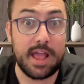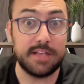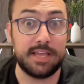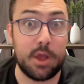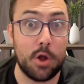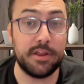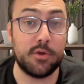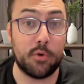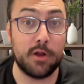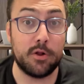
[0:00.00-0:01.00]
as a
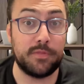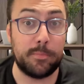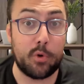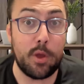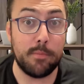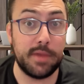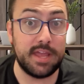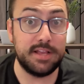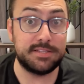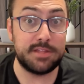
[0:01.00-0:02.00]
content creator, the problem
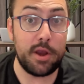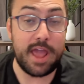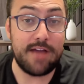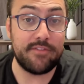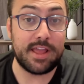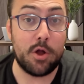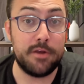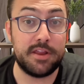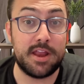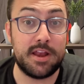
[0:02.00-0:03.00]
is not having
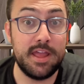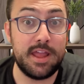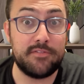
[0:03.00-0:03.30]
content.